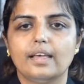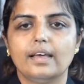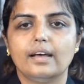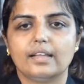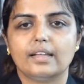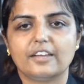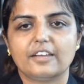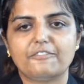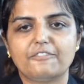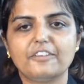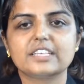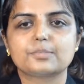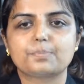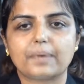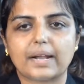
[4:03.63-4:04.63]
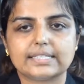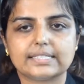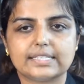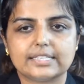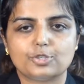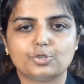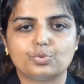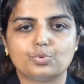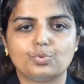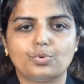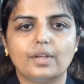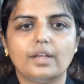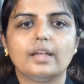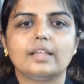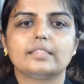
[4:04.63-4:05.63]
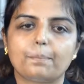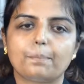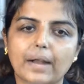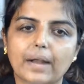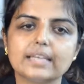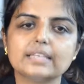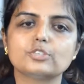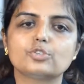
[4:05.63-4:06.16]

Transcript: In a fixed price issue, the price